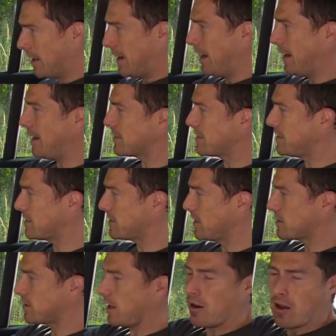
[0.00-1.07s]
And as these
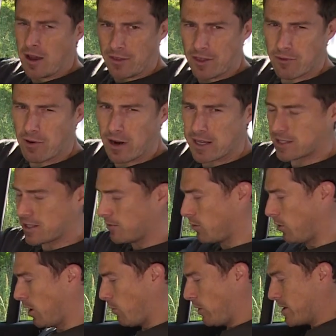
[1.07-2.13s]
seats, they're raised up
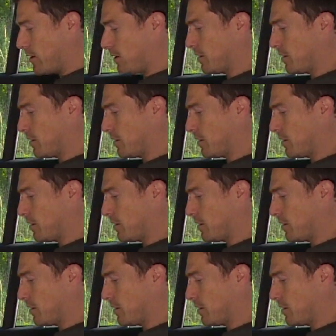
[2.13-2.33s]
quite a way, you